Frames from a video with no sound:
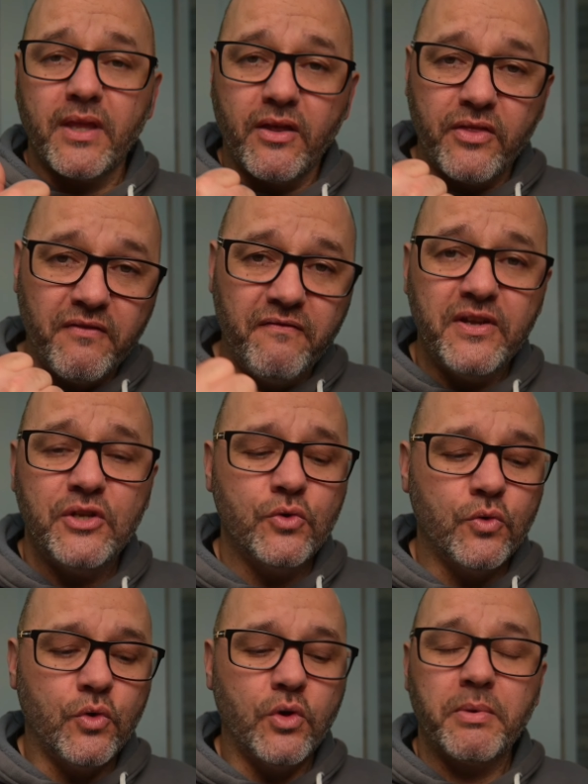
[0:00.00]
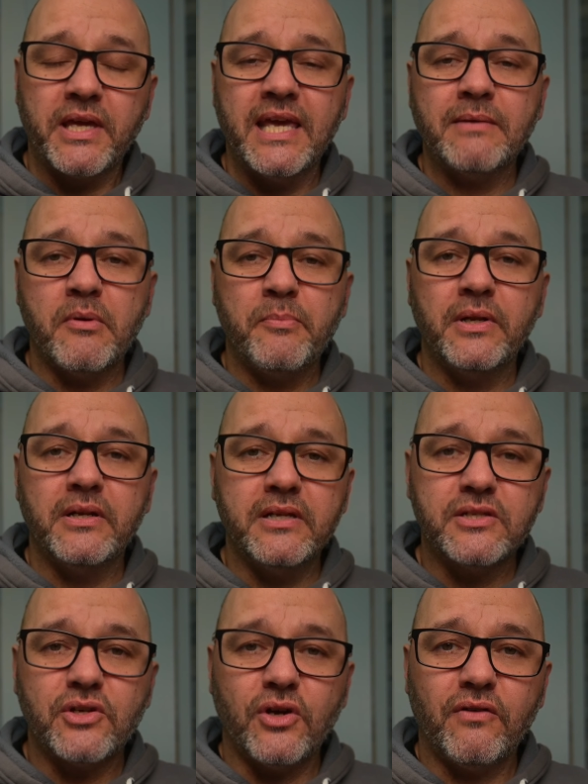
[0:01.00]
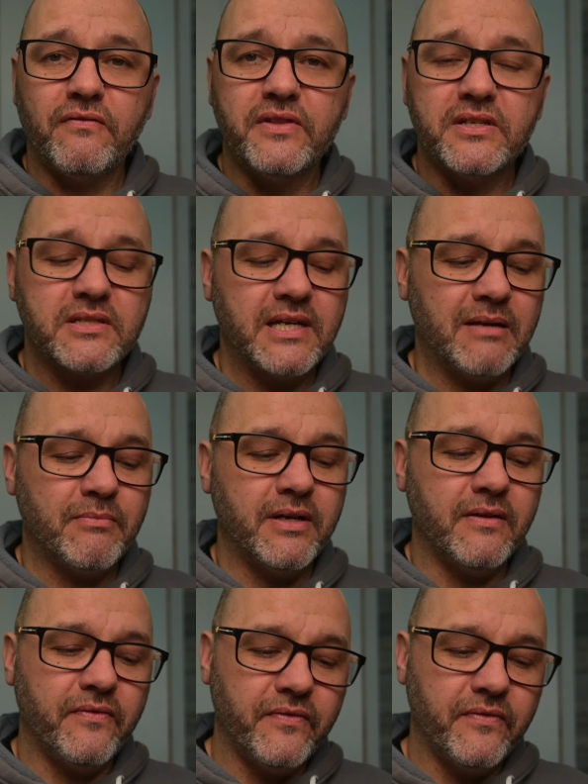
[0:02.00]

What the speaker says: The video capabilities of this camera,